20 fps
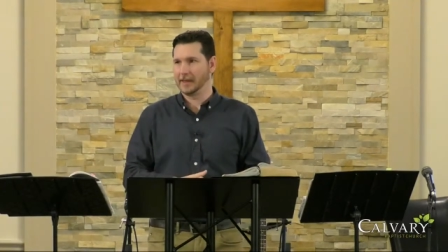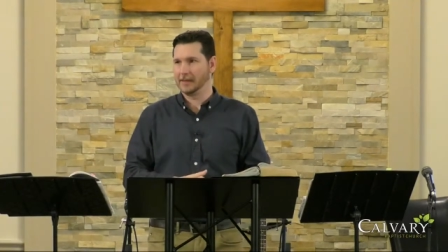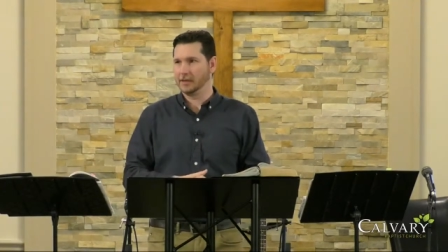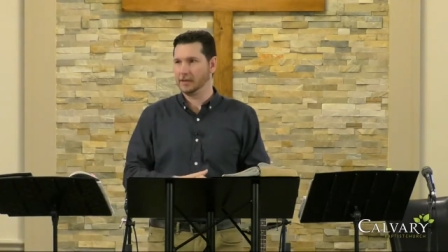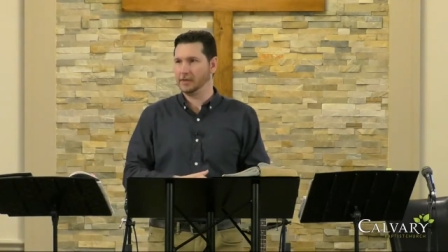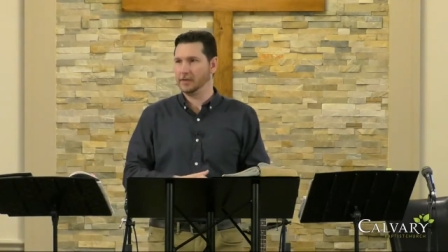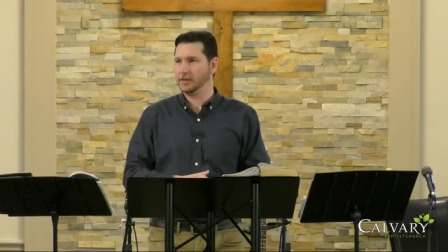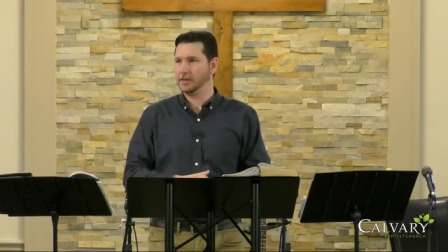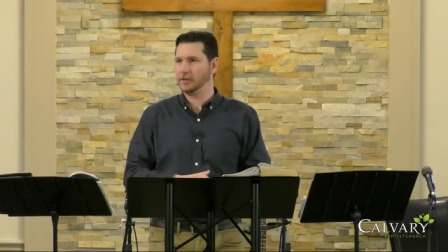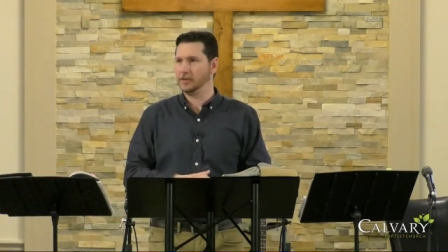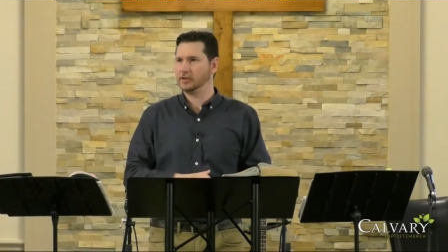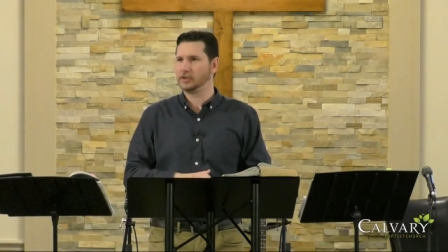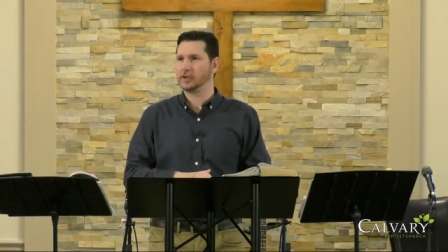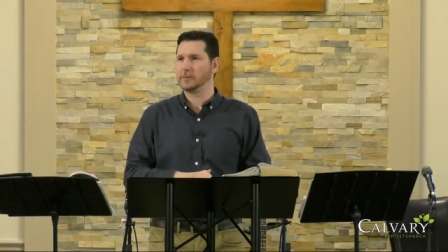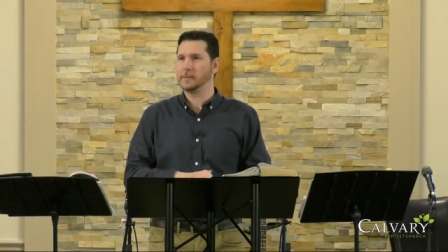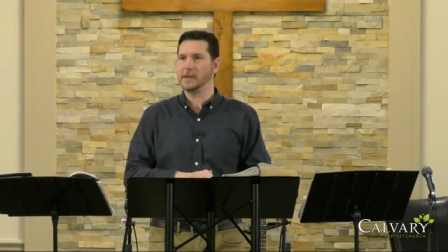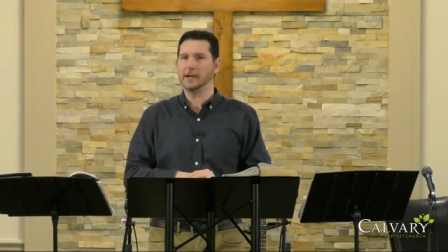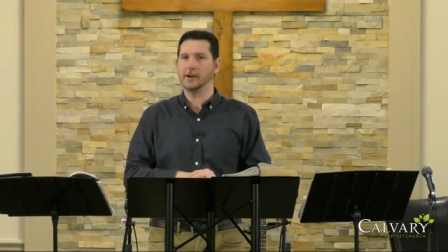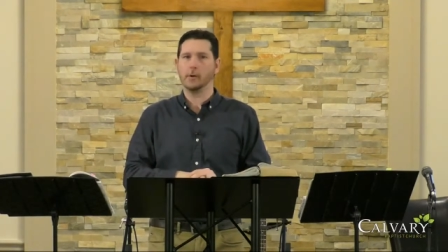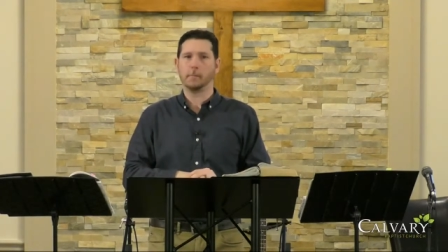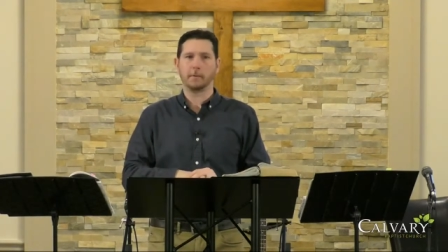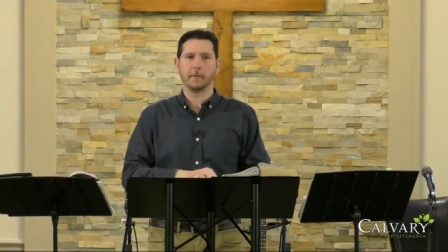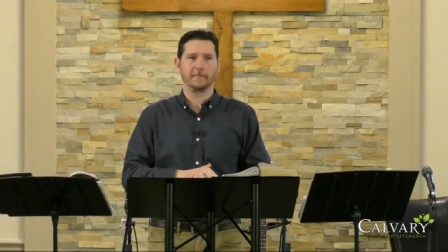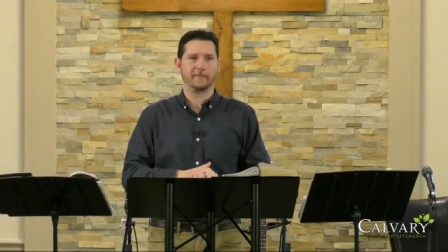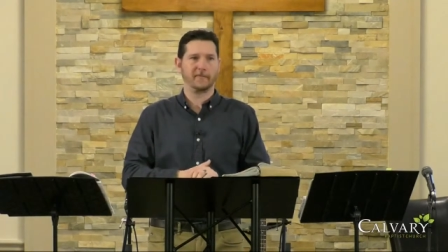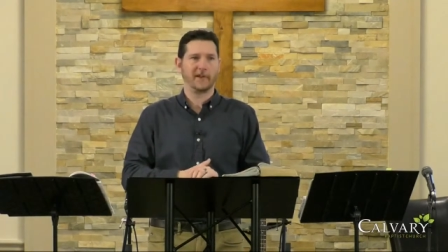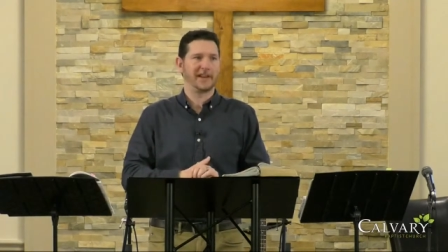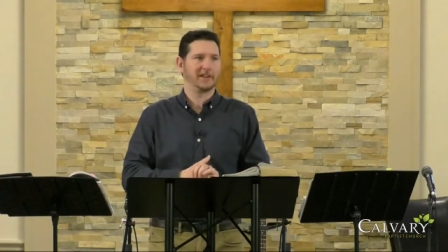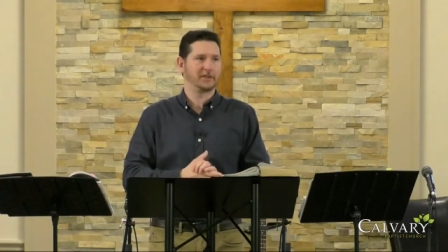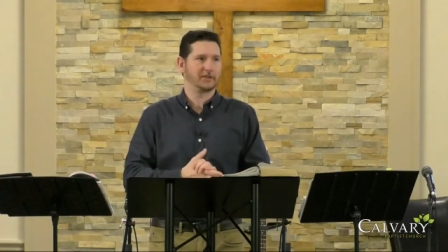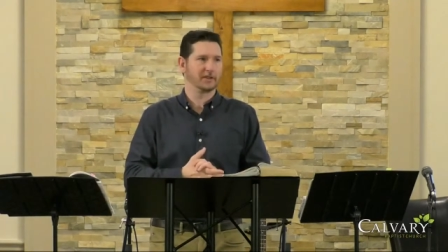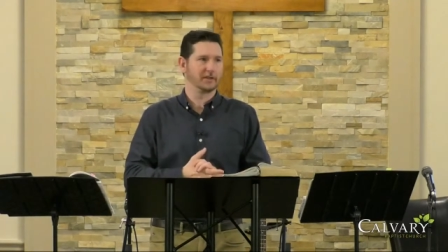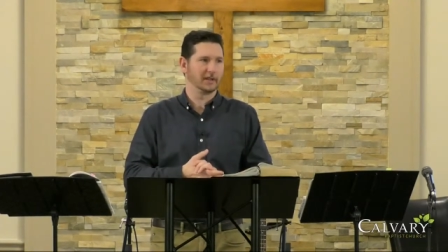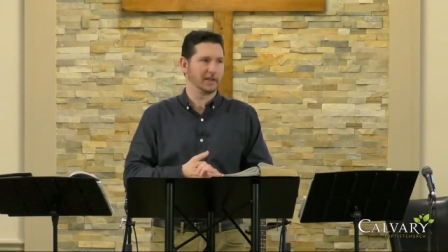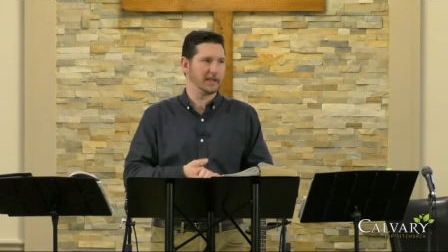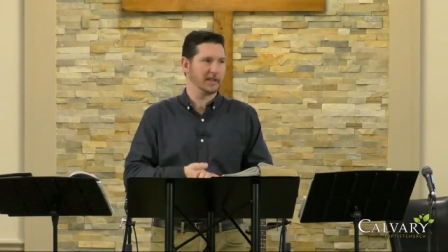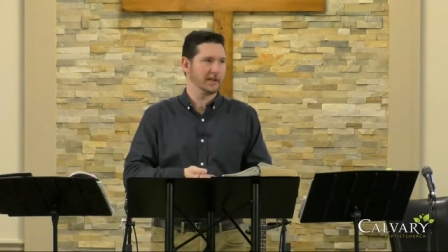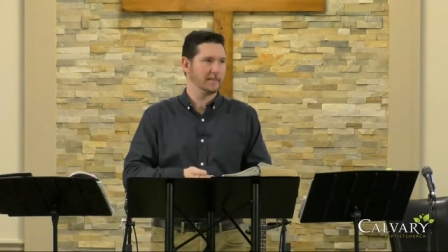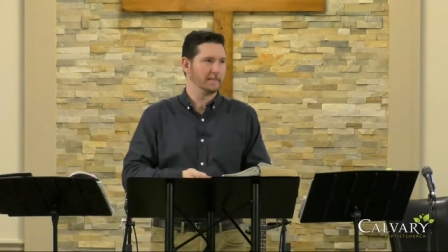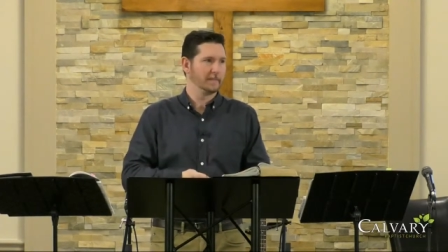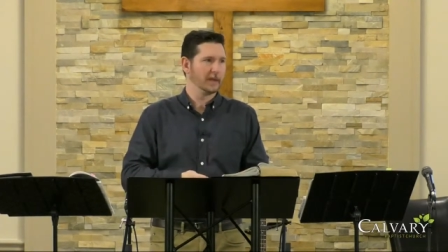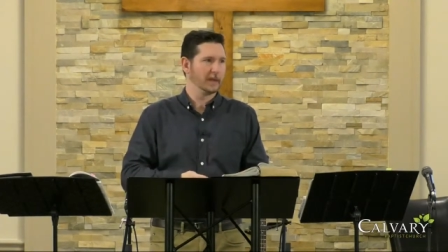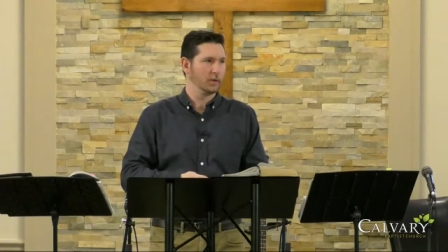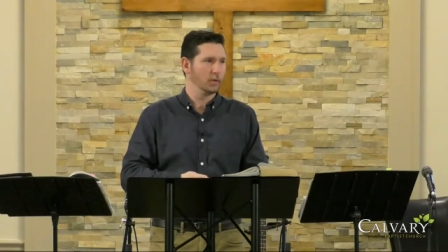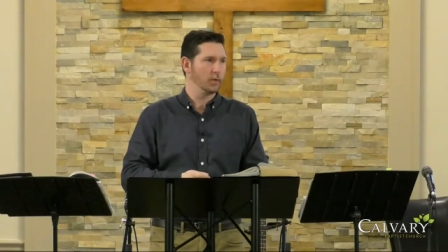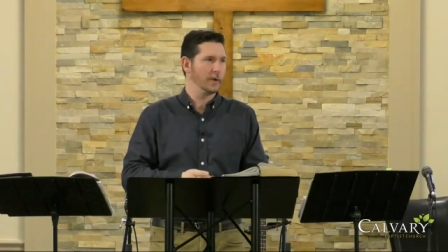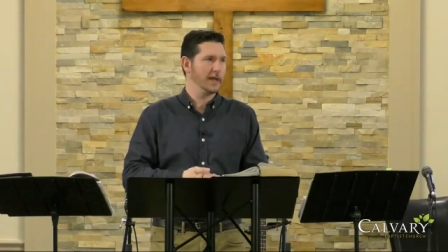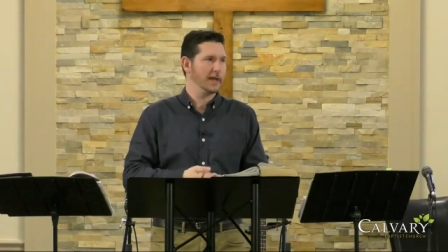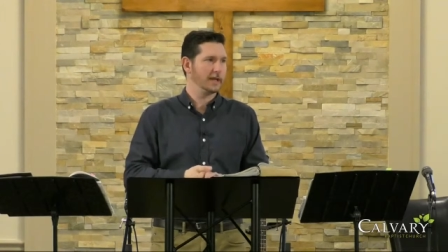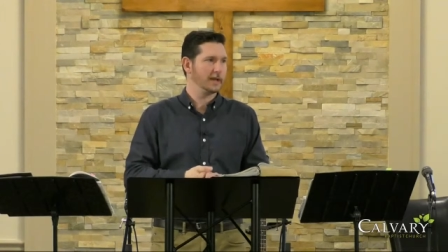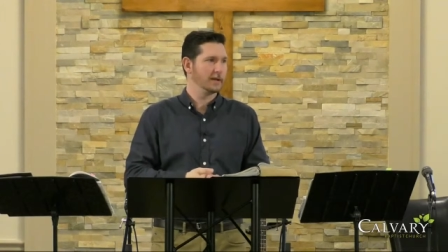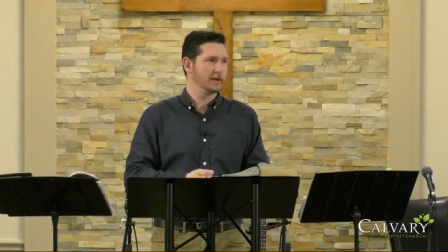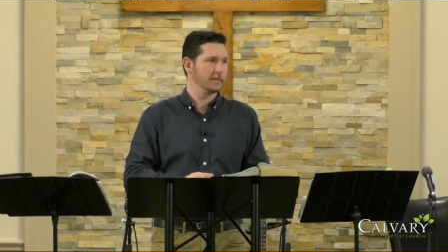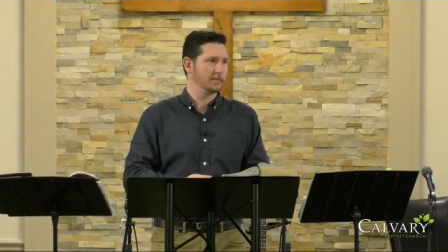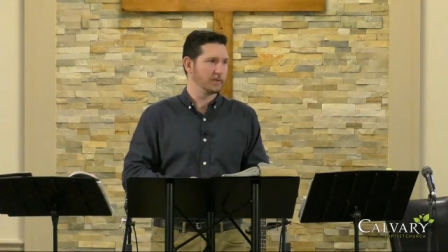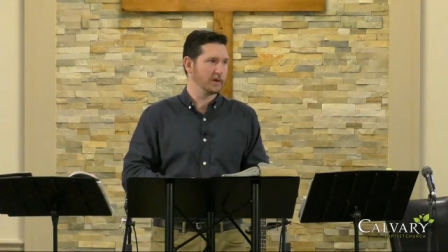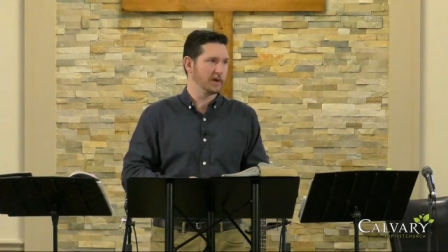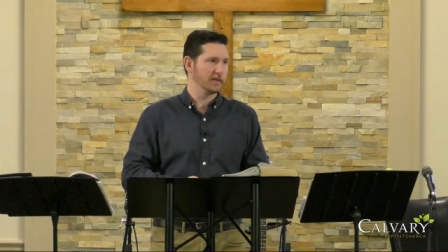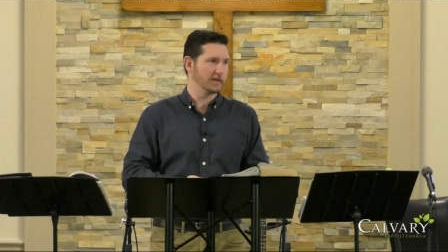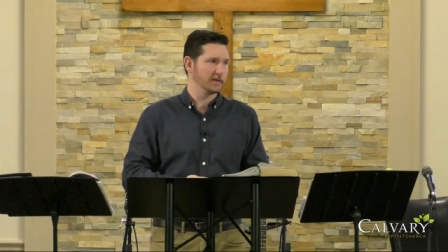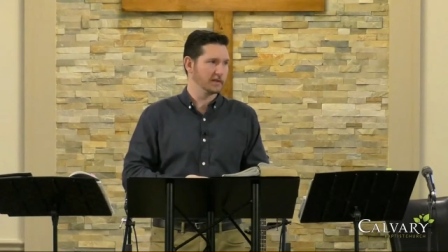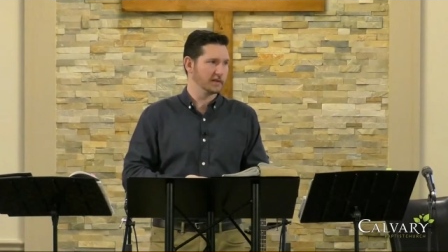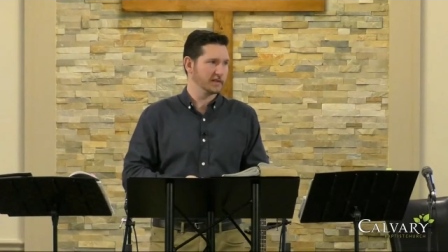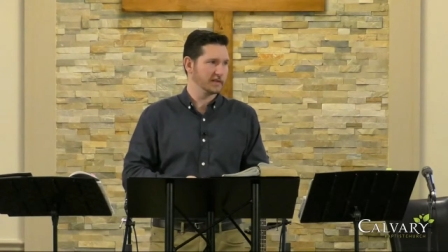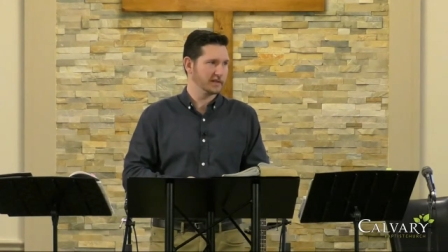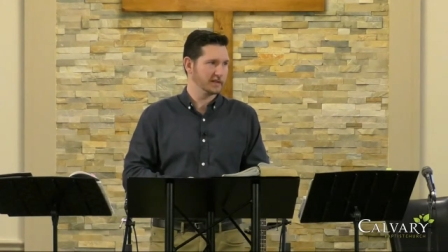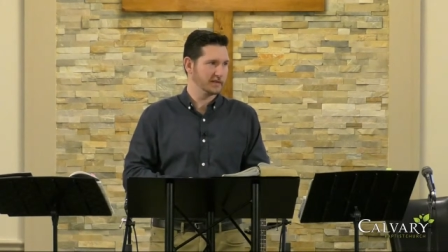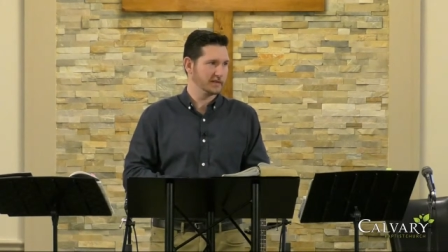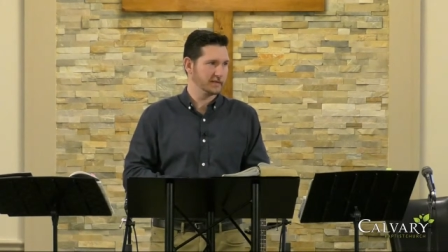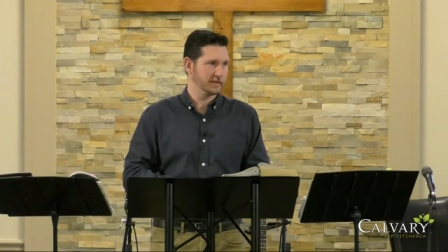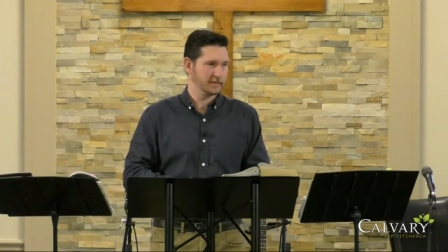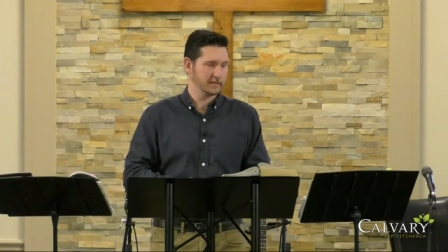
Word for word: There should be no professionally weak brothers.